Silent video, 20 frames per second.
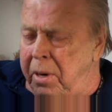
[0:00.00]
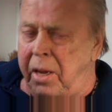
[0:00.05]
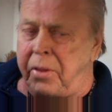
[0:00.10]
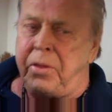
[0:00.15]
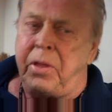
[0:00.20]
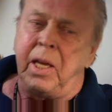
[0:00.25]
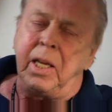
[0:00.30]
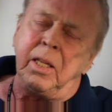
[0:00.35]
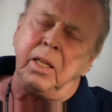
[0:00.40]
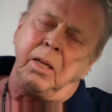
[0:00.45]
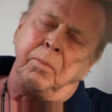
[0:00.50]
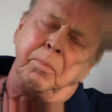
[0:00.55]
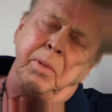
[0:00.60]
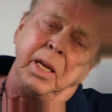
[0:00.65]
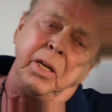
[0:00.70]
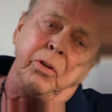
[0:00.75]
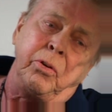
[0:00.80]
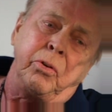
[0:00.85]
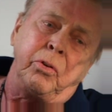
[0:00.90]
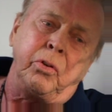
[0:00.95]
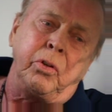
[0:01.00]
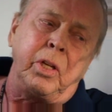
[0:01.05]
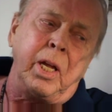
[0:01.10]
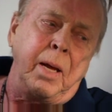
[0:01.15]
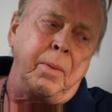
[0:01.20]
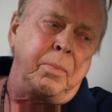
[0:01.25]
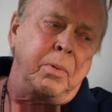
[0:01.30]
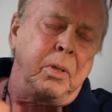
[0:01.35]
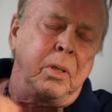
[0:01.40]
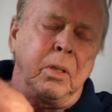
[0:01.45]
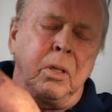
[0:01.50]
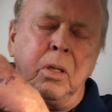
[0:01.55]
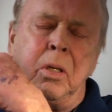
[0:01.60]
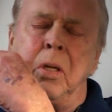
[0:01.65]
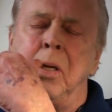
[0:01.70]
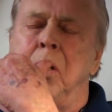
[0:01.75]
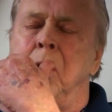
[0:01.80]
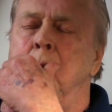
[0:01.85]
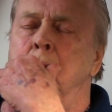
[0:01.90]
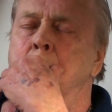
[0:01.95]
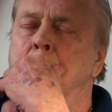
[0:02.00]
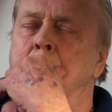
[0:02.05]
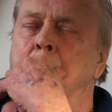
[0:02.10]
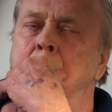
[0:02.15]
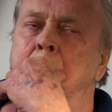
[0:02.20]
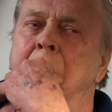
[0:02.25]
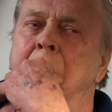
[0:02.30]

I think the major step will